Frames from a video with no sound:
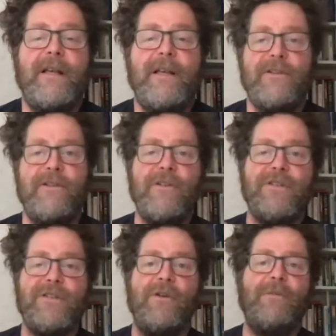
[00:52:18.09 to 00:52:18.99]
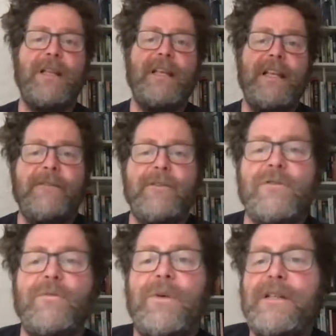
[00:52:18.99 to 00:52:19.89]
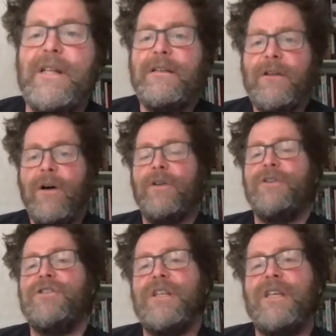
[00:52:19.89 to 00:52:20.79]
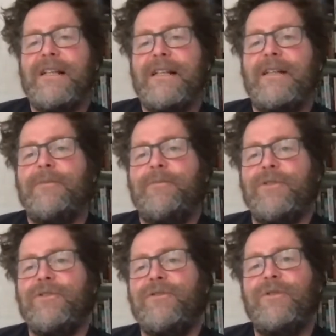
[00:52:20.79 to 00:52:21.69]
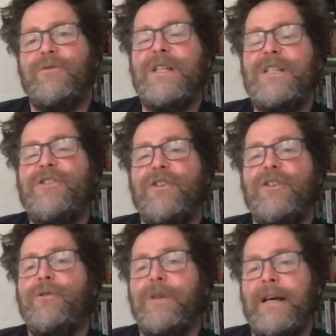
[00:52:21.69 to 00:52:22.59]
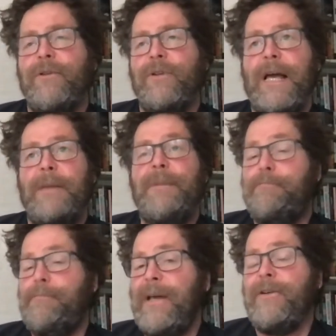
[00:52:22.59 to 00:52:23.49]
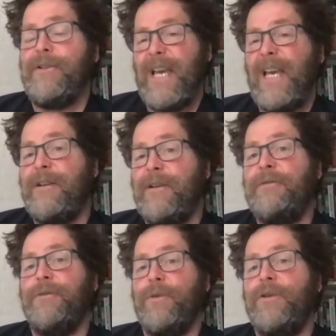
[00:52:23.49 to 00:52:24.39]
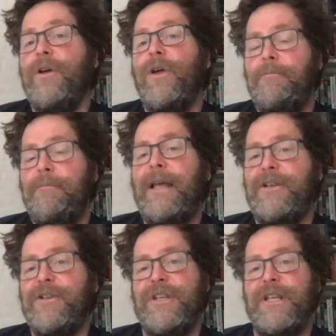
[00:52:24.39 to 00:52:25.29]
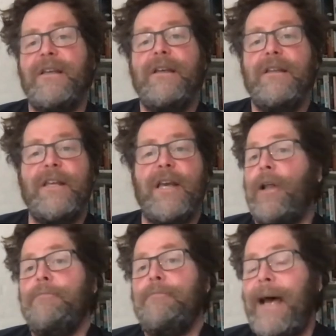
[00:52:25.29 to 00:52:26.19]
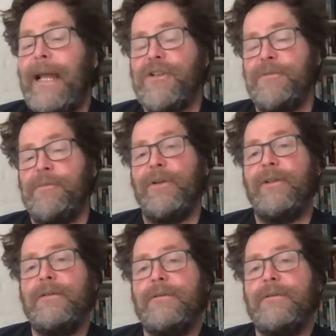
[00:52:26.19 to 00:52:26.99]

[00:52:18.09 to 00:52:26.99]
So there are so many levels where technology can help us to reach a new level and be better catered for managing the unmanageable.